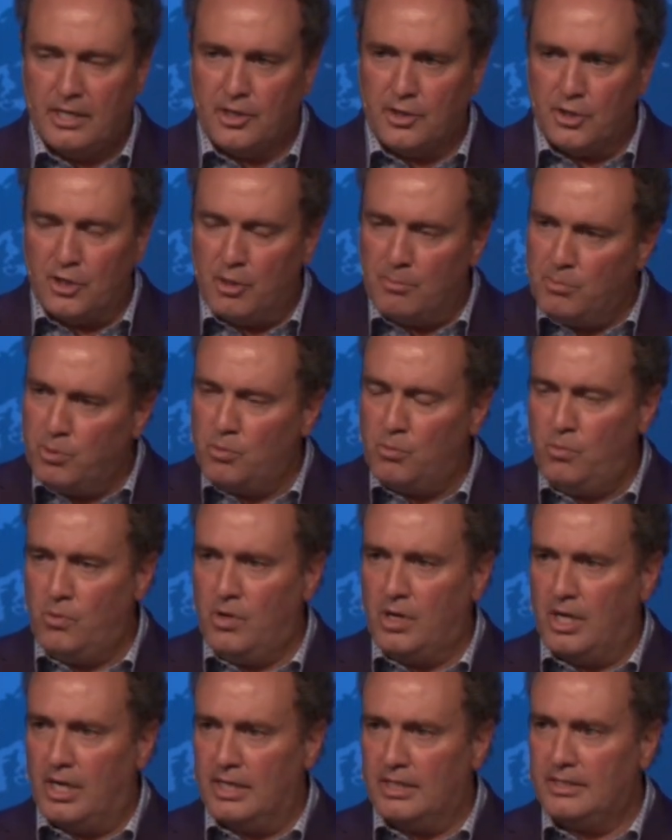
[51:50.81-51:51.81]
Number
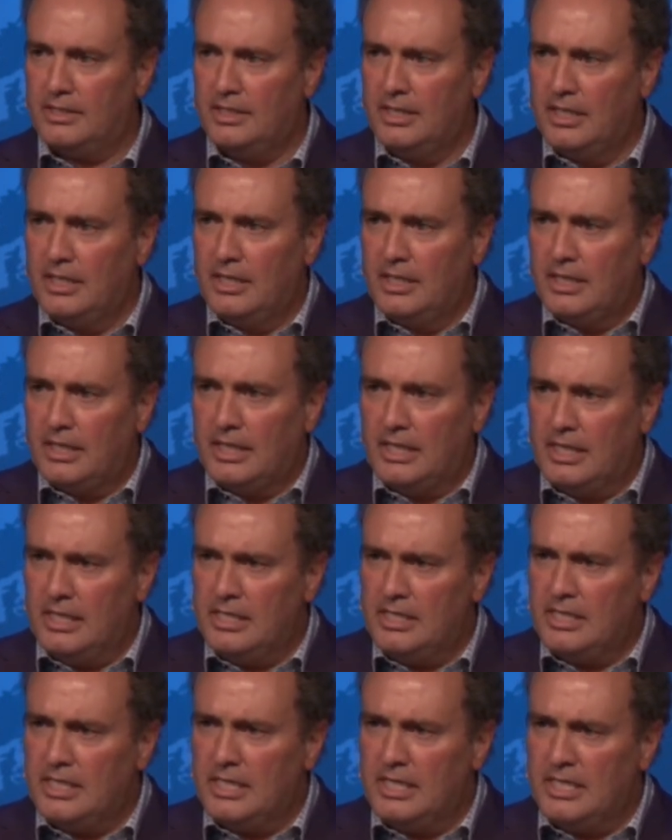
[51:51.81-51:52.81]
one,
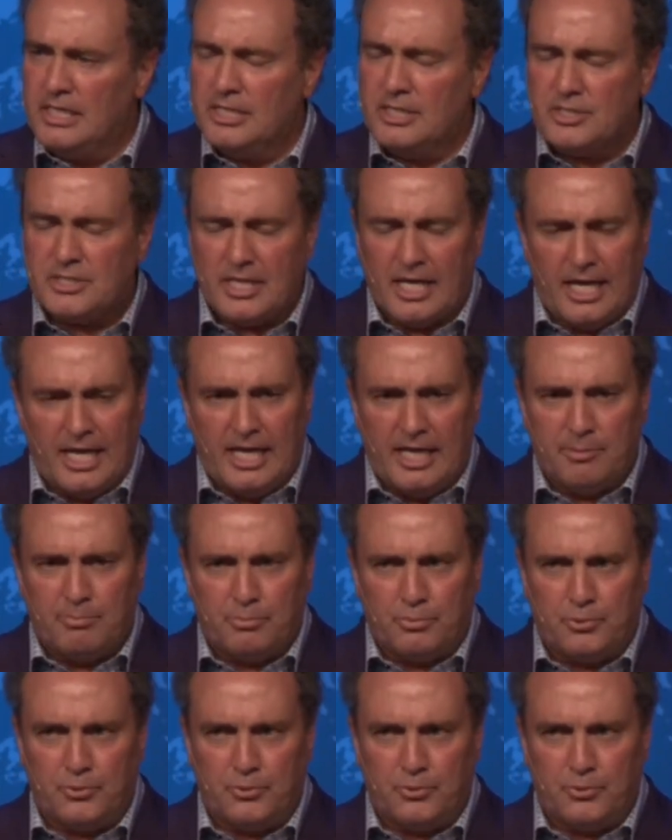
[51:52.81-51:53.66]
it is a